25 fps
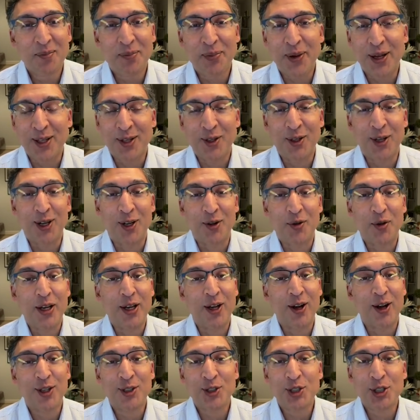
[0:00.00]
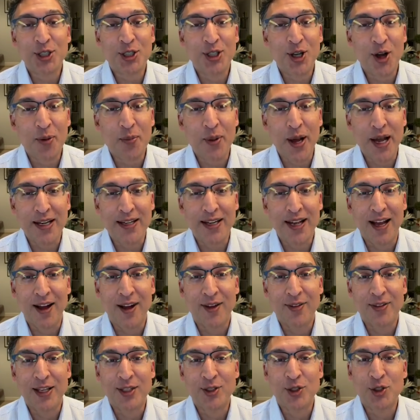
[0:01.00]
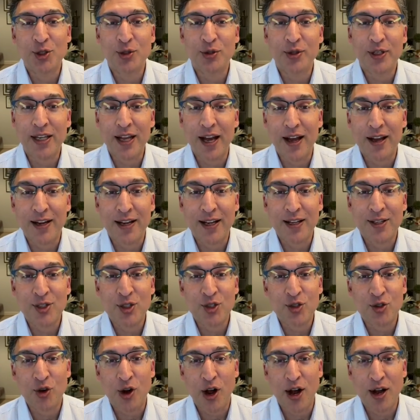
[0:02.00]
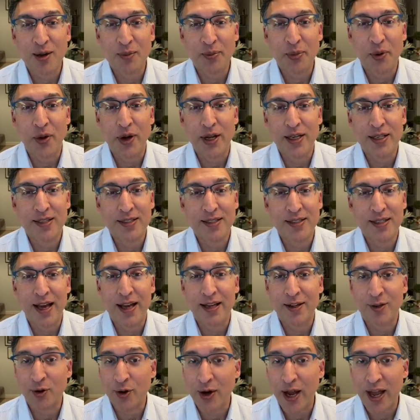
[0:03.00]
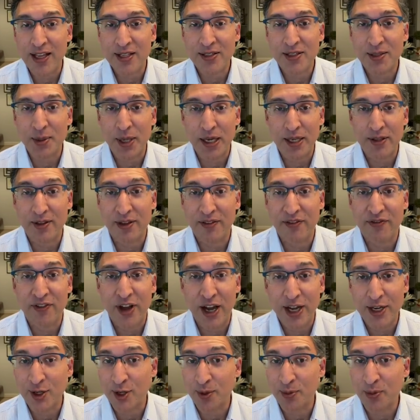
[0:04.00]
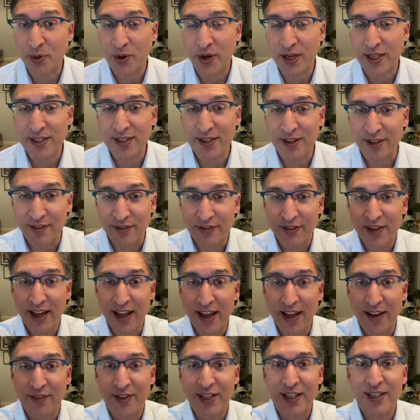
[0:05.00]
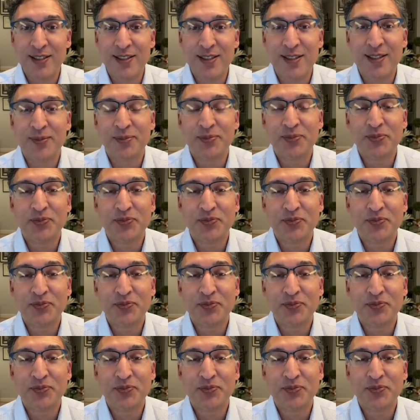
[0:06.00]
But look, we all should know by now that Giuliani's strong point is not grasping the finer points of evidence.